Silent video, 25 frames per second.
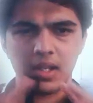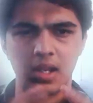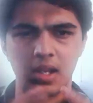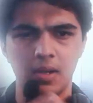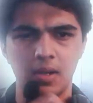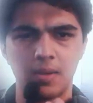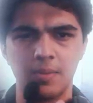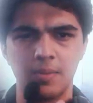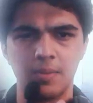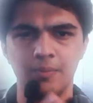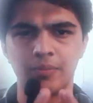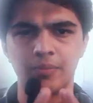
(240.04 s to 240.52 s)
that.
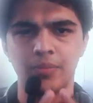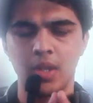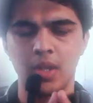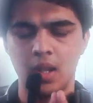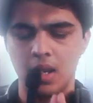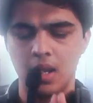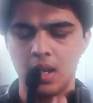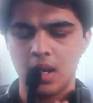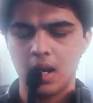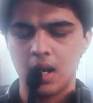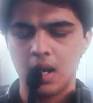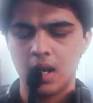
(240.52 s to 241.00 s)

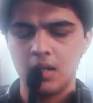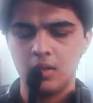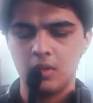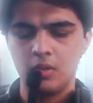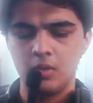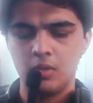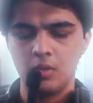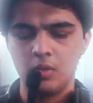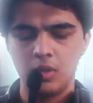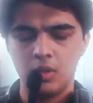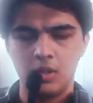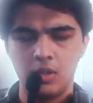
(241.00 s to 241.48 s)
And
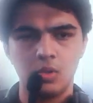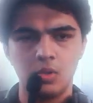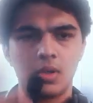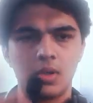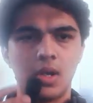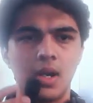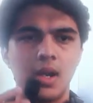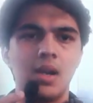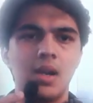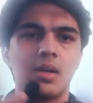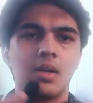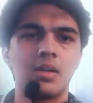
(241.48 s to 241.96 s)
you need to
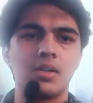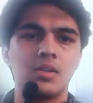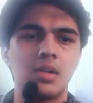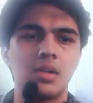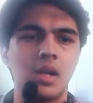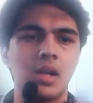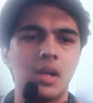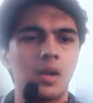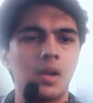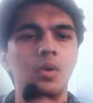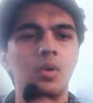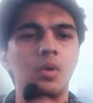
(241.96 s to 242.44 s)
conduct
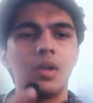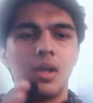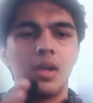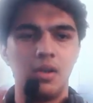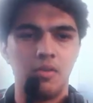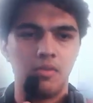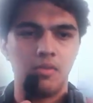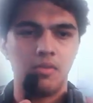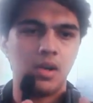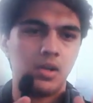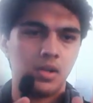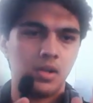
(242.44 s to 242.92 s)
regular
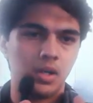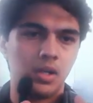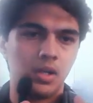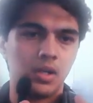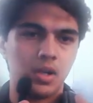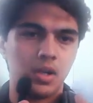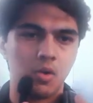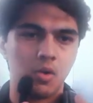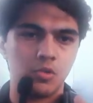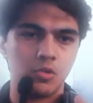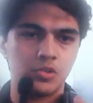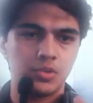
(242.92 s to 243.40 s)
inventory
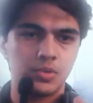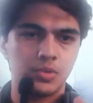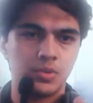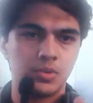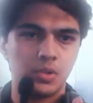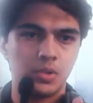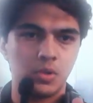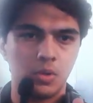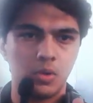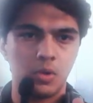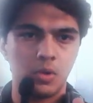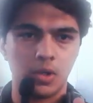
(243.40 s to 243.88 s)
counts.
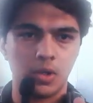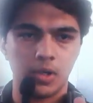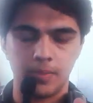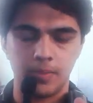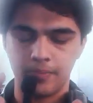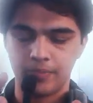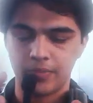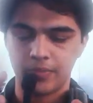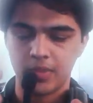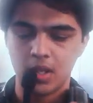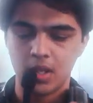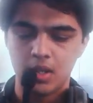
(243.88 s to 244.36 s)
Okay,
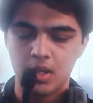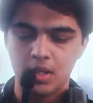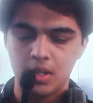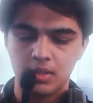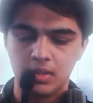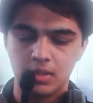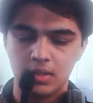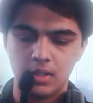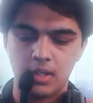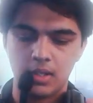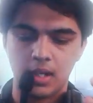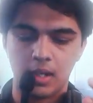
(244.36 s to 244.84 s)

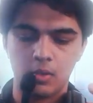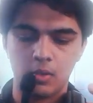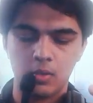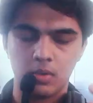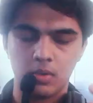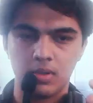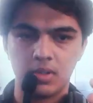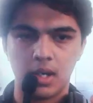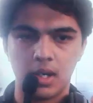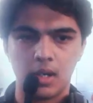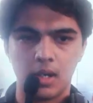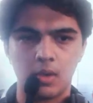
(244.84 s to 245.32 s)
the
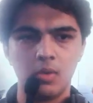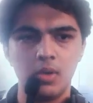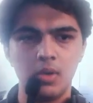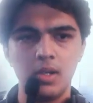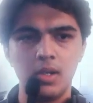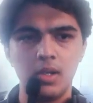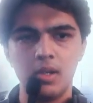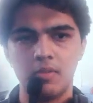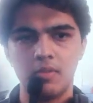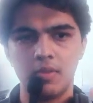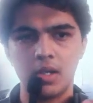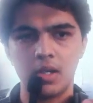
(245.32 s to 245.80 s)
regular
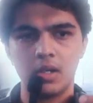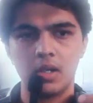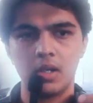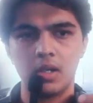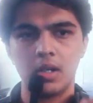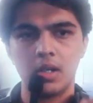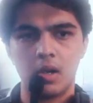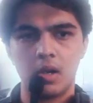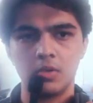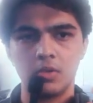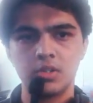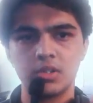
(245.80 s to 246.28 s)
inventory
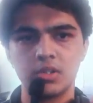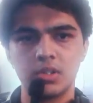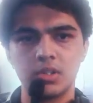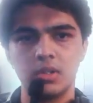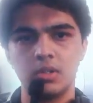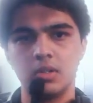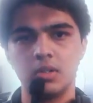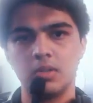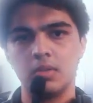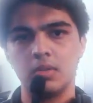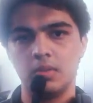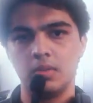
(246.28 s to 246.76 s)
counts
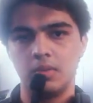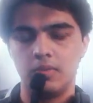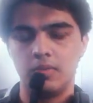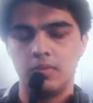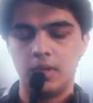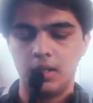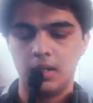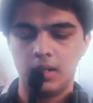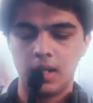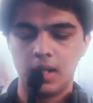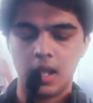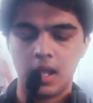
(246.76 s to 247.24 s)

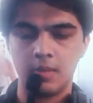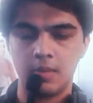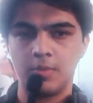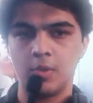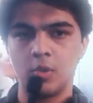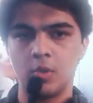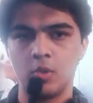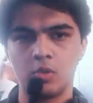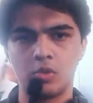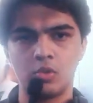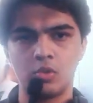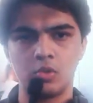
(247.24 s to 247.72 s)
will help
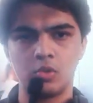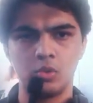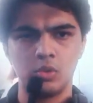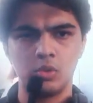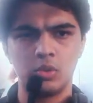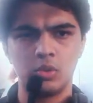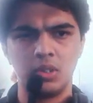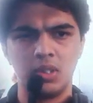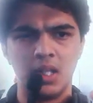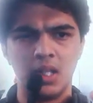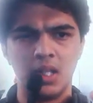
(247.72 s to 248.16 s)
you to